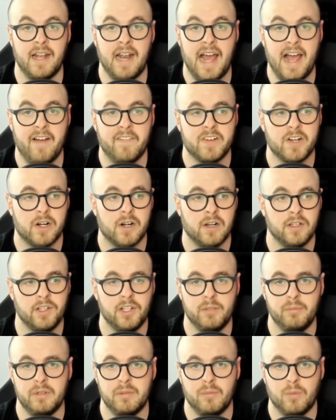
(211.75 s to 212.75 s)
after a little
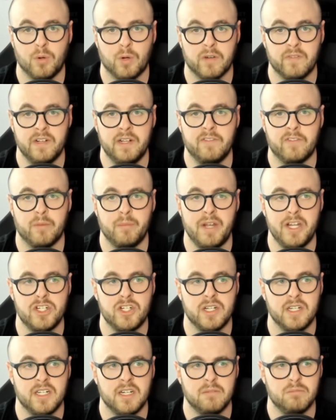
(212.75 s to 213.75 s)
bit more of an
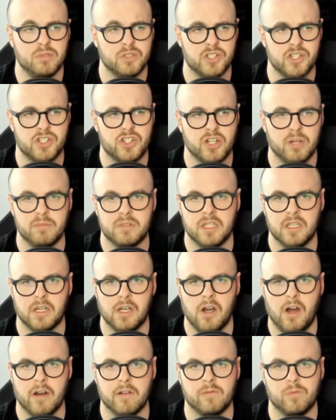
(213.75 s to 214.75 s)
information dump, we'll just jump to the
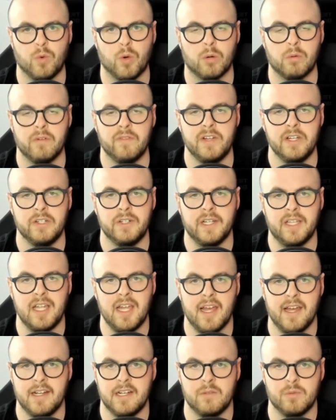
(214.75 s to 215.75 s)
God of War reveal at the
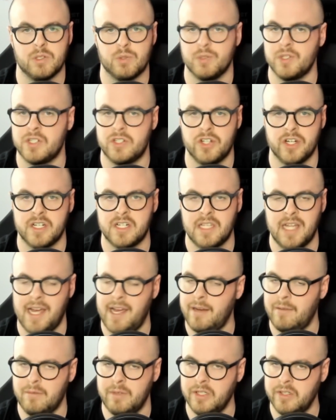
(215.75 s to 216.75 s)
end, which was just
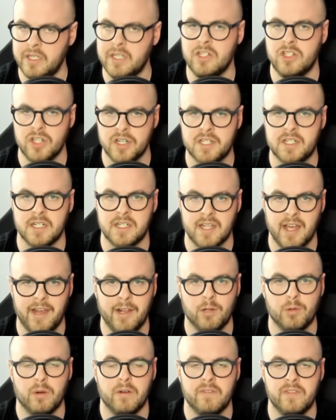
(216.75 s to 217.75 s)
that, really just a
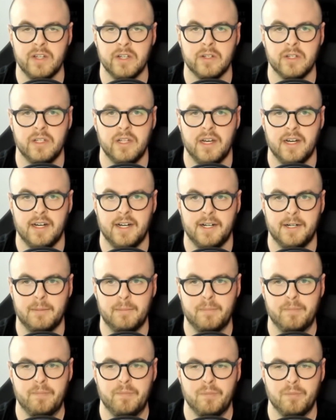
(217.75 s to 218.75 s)
title reveal.
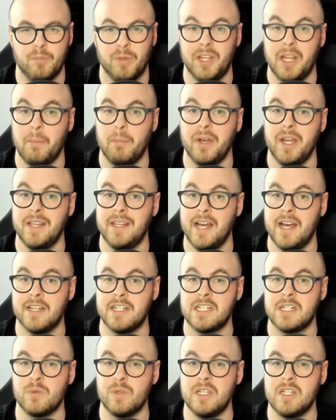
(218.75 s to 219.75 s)
But they played that
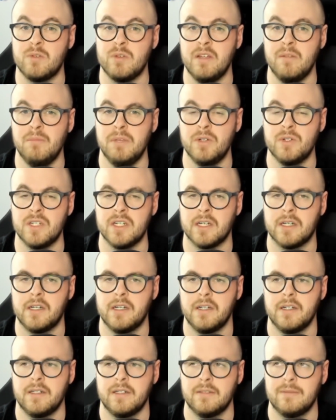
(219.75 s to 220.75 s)
sweet, sweet music.
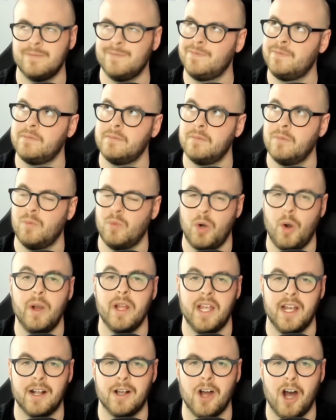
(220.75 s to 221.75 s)
We're already
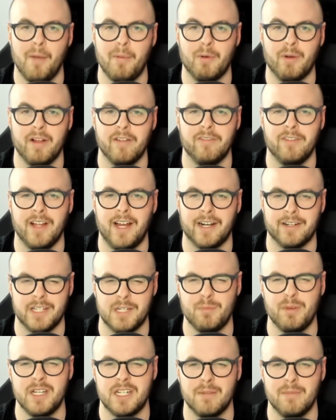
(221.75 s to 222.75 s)
getting copyright flagged. Let's
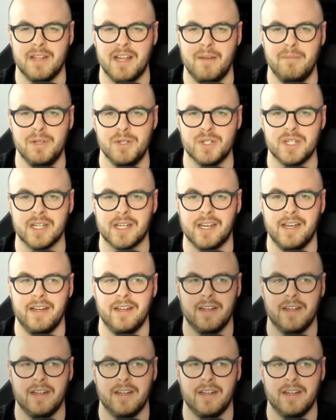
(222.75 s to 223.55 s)
play some of that music.